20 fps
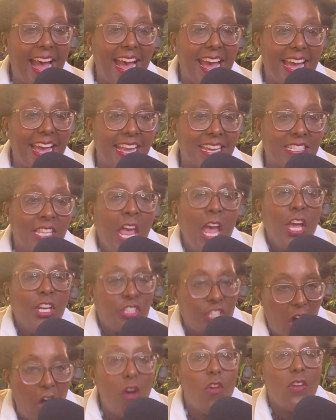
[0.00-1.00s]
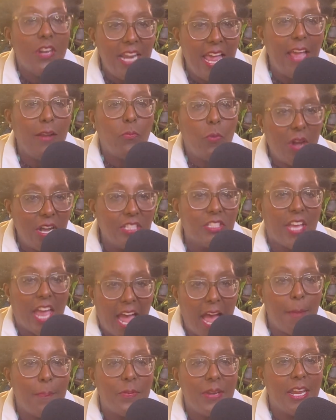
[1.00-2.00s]
eyes. Don't let what's
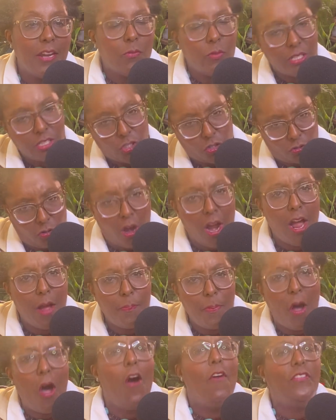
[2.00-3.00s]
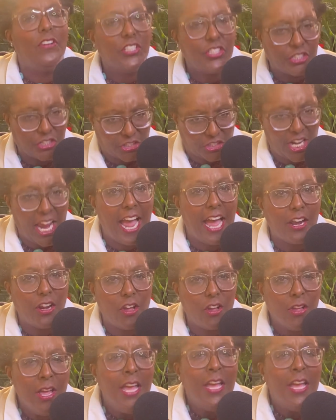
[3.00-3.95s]
happening with Trump overshadow